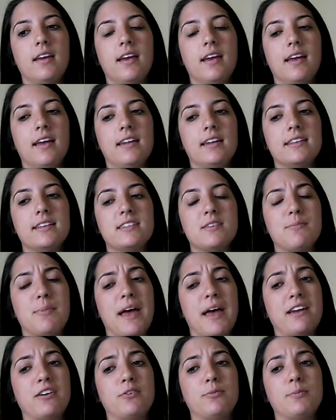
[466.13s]
And it's a
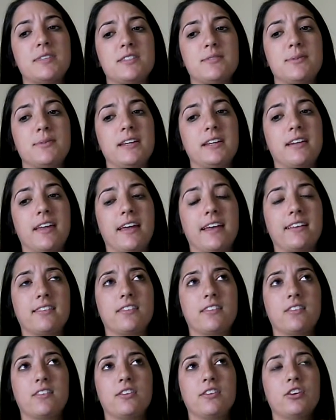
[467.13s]
battle between like
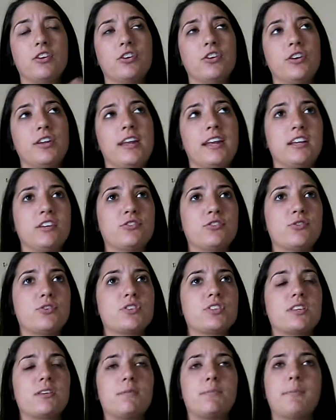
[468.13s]
good
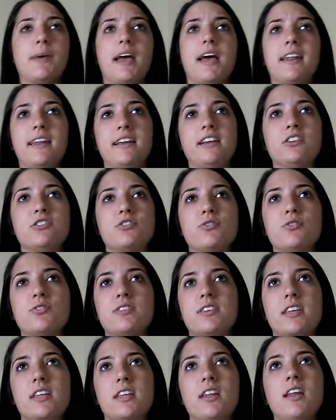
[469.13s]
angels and bad angels,
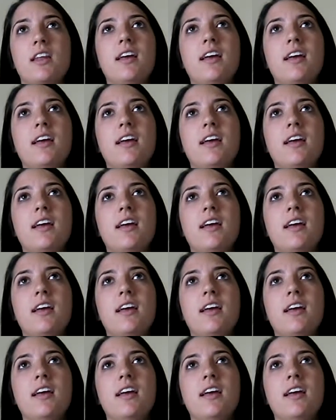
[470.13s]
and